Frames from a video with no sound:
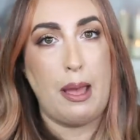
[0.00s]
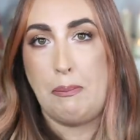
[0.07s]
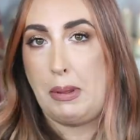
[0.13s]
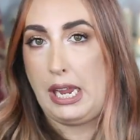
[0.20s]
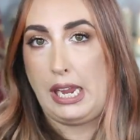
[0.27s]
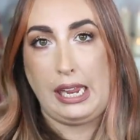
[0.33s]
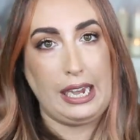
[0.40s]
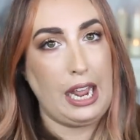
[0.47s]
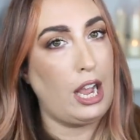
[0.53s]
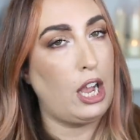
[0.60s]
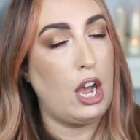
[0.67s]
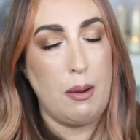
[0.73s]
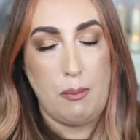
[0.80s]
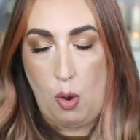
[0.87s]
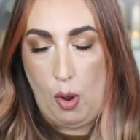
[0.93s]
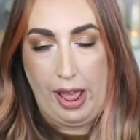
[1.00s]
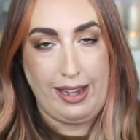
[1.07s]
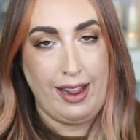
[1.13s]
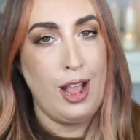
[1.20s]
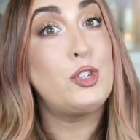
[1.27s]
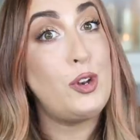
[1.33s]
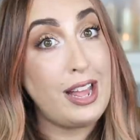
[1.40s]
I mean, come on.
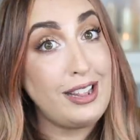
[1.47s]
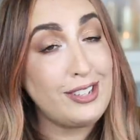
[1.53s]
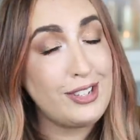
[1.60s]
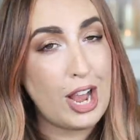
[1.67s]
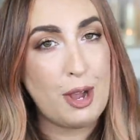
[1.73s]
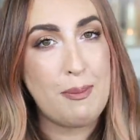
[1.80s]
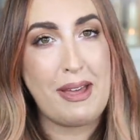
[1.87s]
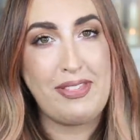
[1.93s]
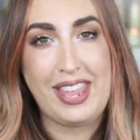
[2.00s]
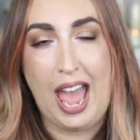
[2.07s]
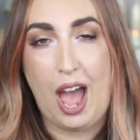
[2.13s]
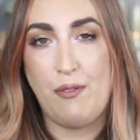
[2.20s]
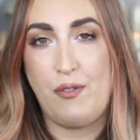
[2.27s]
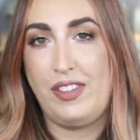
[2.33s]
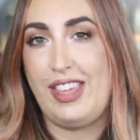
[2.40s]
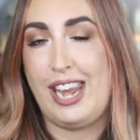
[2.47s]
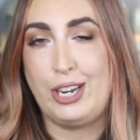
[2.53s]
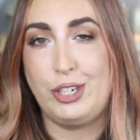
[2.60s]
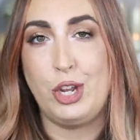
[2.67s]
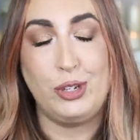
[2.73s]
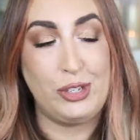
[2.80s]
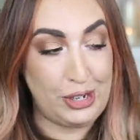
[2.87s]
So now let's talk about the outfit that I
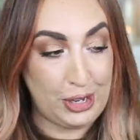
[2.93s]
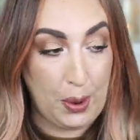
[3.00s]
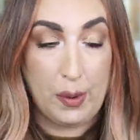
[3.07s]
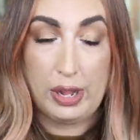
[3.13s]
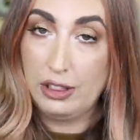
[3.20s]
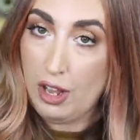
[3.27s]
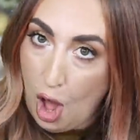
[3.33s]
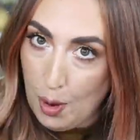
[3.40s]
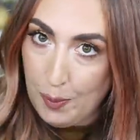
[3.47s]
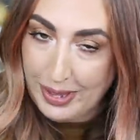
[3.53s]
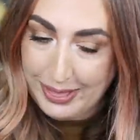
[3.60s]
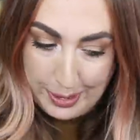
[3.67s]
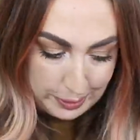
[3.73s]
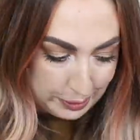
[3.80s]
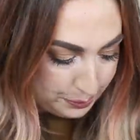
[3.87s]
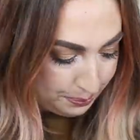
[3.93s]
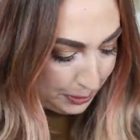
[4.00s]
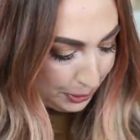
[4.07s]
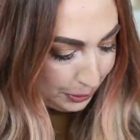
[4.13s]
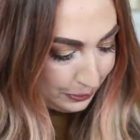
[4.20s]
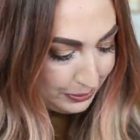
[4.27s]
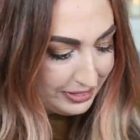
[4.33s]
chose to go along with those
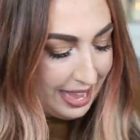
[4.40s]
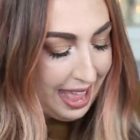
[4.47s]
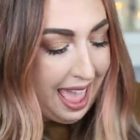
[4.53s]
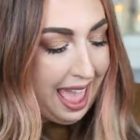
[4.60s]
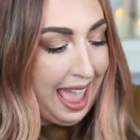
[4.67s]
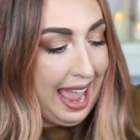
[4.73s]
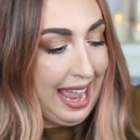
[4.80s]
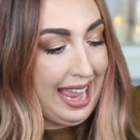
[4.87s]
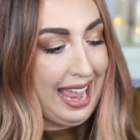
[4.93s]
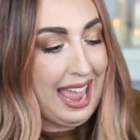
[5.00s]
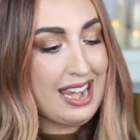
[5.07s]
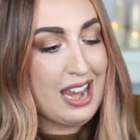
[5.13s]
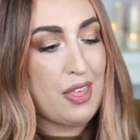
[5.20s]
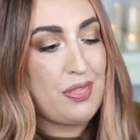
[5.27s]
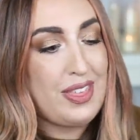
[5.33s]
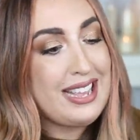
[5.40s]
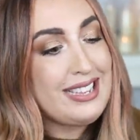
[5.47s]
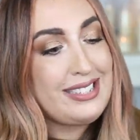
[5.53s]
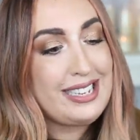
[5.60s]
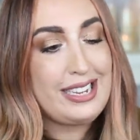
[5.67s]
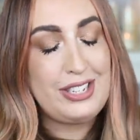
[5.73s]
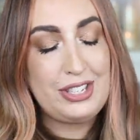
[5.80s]
boots and
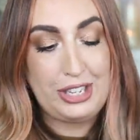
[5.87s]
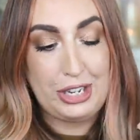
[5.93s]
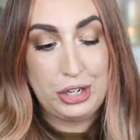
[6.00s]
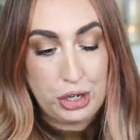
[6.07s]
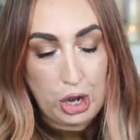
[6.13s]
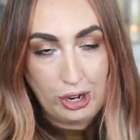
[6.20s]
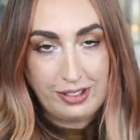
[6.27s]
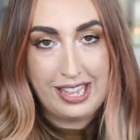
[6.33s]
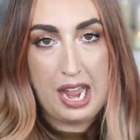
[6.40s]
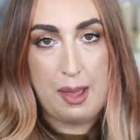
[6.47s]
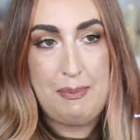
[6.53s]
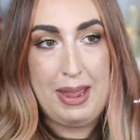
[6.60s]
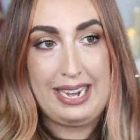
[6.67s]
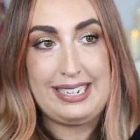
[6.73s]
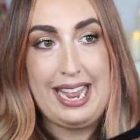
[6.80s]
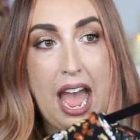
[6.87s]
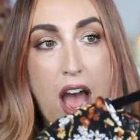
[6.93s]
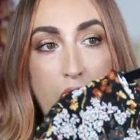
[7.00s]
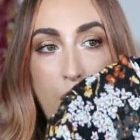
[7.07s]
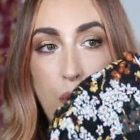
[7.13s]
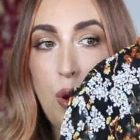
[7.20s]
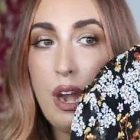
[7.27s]
this is the shirt that I picked
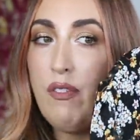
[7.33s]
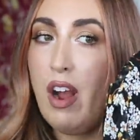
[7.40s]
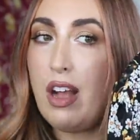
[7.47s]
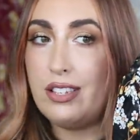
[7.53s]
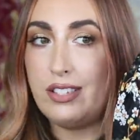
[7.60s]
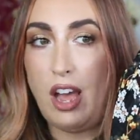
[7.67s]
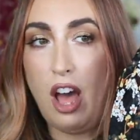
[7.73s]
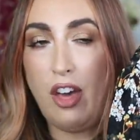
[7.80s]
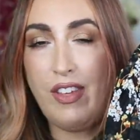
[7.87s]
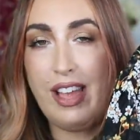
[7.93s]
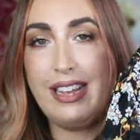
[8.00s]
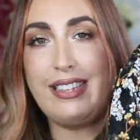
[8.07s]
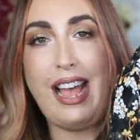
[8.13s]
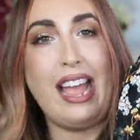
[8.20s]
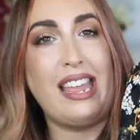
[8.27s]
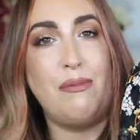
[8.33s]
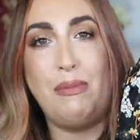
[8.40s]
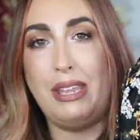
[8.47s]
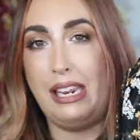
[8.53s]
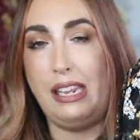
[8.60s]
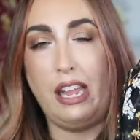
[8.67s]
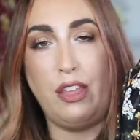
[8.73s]
out. And whenever I saw this, I
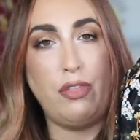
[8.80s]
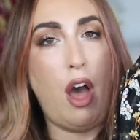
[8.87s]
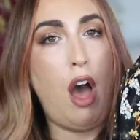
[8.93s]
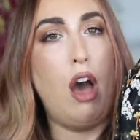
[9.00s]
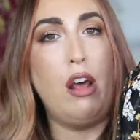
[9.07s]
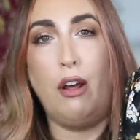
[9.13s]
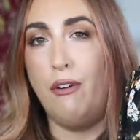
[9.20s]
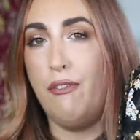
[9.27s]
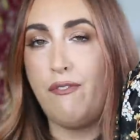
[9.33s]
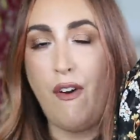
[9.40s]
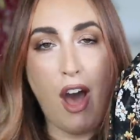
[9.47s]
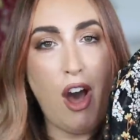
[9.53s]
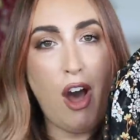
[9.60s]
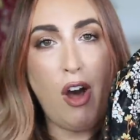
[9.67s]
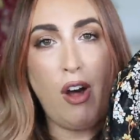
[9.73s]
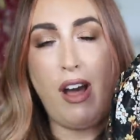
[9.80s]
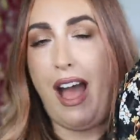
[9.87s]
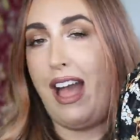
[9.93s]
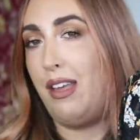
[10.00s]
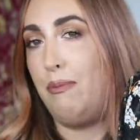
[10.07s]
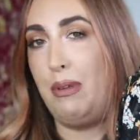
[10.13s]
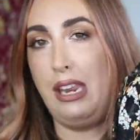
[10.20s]
immediately thought of fall.
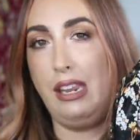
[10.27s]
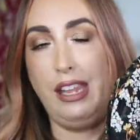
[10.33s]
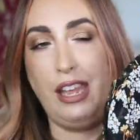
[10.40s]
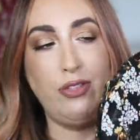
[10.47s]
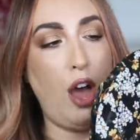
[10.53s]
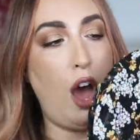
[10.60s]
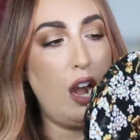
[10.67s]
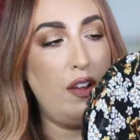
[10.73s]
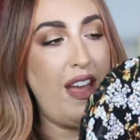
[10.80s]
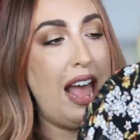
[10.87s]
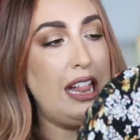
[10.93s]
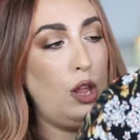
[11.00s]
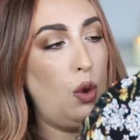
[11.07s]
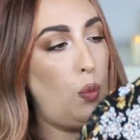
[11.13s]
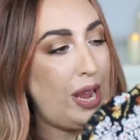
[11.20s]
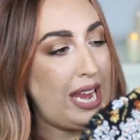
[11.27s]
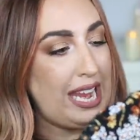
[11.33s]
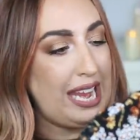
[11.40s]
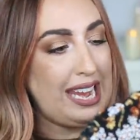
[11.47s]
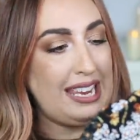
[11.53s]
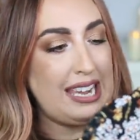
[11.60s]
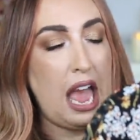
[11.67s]
I immediately thought of
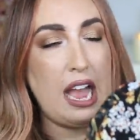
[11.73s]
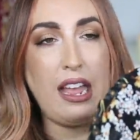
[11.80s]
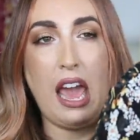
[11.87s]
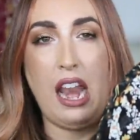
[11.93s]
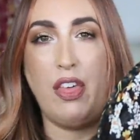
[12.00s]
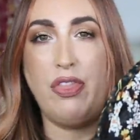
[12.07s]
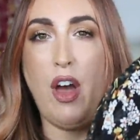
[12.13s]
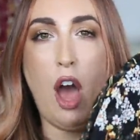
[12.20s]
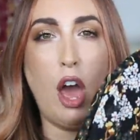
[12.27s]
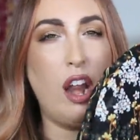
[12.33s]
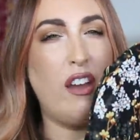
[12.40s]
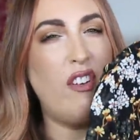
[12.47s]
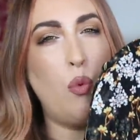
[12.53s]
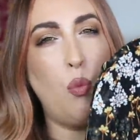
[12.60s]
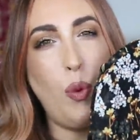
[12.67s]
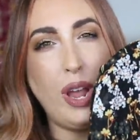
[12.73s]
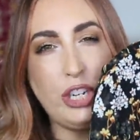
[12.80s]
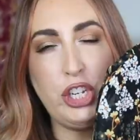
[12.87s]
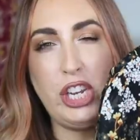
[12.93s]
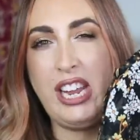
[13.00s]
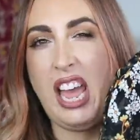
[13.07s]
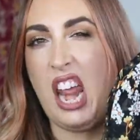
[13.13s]
Halloween. I kind of thought of a
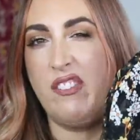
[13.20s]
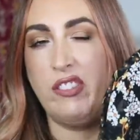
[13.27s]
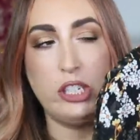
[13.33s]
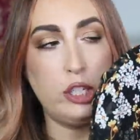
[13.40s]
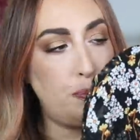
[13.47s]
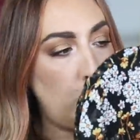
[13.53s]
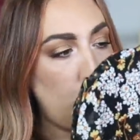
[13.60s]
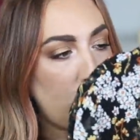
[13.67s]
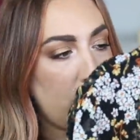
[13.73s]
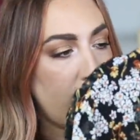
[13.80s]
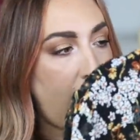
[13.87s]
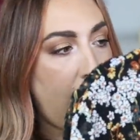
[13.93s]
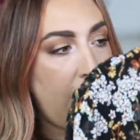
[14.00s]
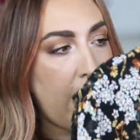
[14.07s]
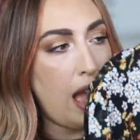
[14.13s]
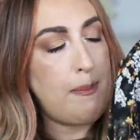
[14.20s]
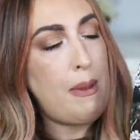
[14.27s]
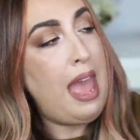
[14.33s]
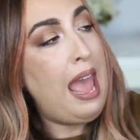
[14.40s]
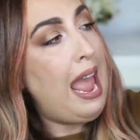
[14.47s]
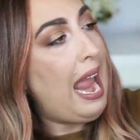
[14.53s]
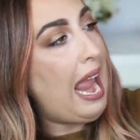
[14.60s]
witchy, kind of a spooky vibe.
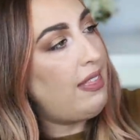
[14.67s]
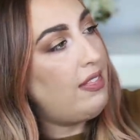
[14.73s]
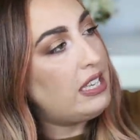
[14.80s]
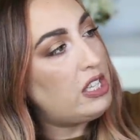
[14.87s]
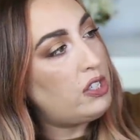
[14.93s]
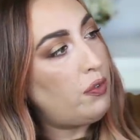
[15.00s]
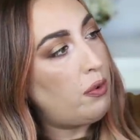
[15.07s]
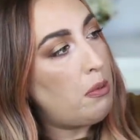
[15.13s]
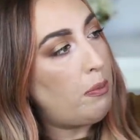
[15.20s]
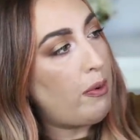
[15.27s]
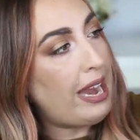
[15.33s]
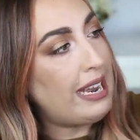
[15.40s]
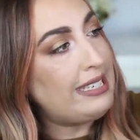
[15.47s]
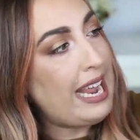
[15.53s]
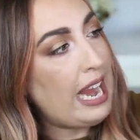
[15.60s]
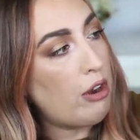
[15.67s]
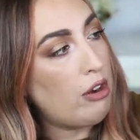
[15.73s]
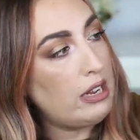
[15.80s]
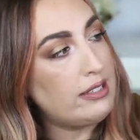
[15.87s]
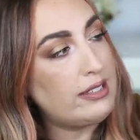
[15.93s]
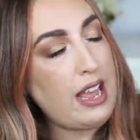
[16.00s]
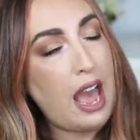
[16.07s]
And this is from the brand
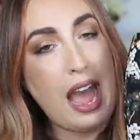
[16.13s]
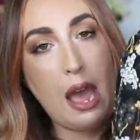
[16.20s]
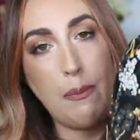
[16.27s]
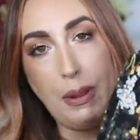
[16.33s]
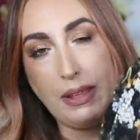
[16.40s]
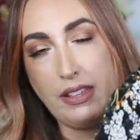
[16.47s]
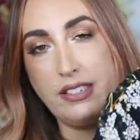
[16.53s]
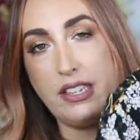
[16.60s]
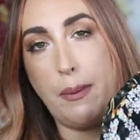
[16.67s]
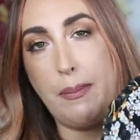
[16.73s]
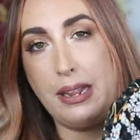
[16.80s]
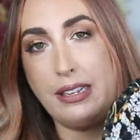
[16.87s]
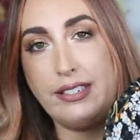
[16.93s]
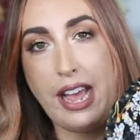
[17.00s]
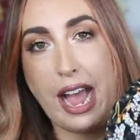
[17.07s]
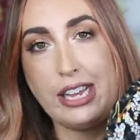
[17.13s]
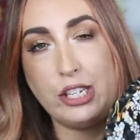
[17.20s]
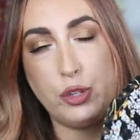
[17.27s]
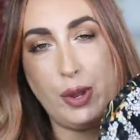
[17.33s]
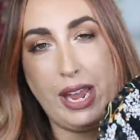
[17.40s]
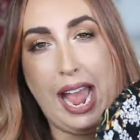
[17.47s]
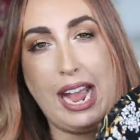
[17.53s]
Terra and Sky. I picked this up in a size
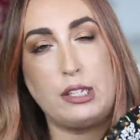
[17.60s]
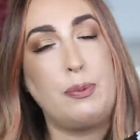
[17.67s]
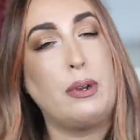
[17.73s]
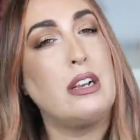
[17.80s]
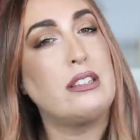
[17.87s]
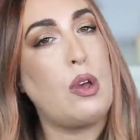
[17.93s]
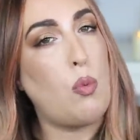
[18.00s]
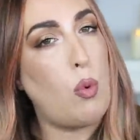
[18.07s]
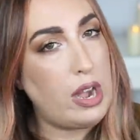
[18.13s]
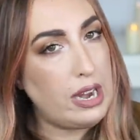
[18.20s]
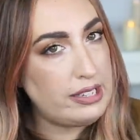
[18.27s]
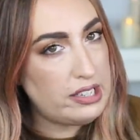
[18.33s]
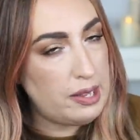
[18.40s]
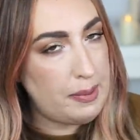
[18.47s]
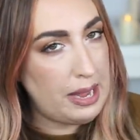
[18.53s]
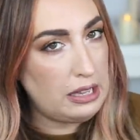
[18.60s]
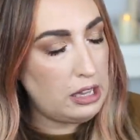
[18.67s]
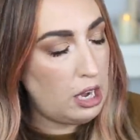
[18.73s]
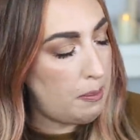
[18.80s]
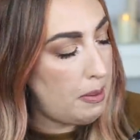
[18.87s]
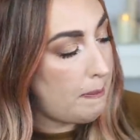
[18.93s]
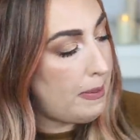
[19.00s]
3X because I wanted it to be a
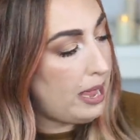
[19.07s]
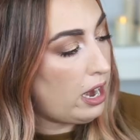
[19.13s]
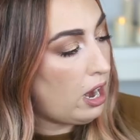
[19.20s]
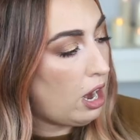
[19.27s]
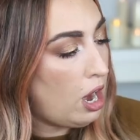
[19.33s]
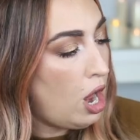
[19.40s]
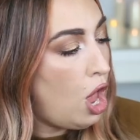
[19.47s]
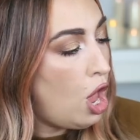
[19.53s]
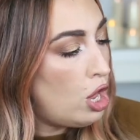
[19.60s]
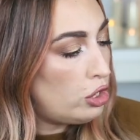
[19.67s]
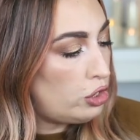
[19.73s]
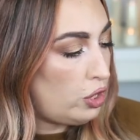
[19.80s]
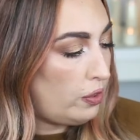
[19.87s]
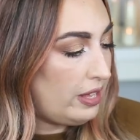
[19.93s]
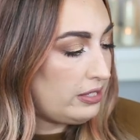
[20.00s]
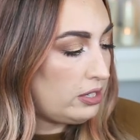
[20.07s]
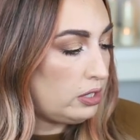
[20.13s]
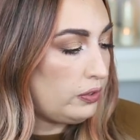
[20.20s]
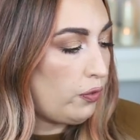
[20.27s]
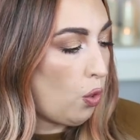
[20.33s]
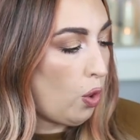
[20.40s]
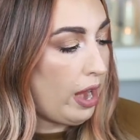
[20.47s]
little bit bigger. So this
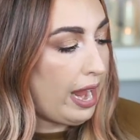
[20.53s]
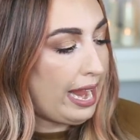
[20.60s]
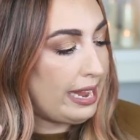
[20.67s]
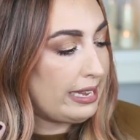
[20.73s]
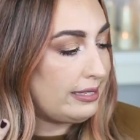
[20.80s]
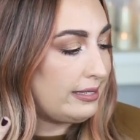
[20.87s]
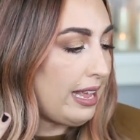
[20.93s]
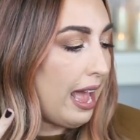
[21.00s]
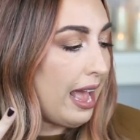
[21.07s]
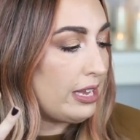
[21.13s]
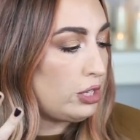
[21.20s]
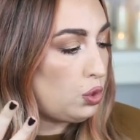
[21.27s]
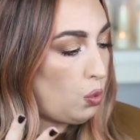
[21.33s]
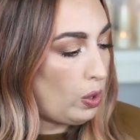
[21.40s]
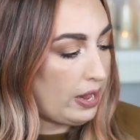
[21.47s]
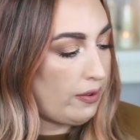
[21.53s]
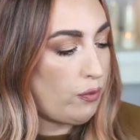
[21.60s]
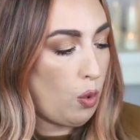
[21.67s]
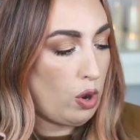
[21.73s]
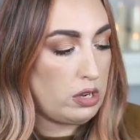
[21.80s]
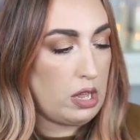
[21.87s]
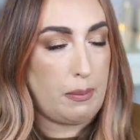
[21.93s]
is for a size
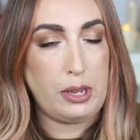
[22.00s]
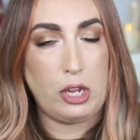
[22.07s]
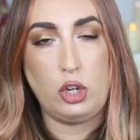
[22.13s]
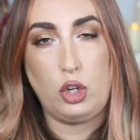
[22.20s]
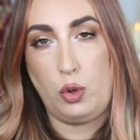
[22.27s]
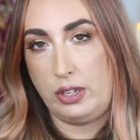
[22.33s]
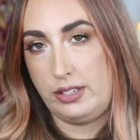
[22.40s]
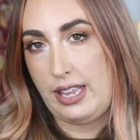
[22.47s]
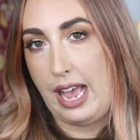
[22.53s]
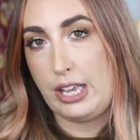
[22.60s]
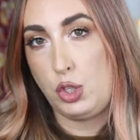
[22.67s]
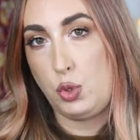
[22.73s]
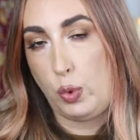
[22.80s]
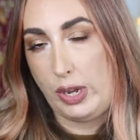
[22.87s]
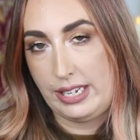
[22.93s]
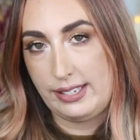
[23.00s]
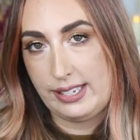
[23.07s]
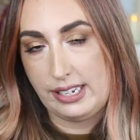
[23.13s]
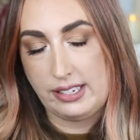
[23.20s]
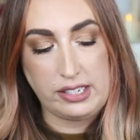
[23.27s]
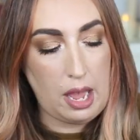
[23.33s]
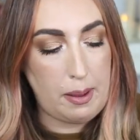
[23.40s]
24W to a size
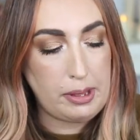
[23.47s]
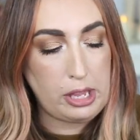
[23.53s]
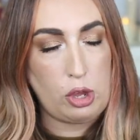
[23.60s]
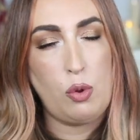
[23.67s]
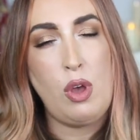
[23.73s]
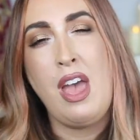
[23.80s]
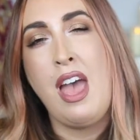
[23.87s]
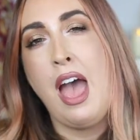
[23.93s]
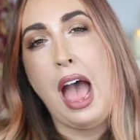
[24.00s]
26W.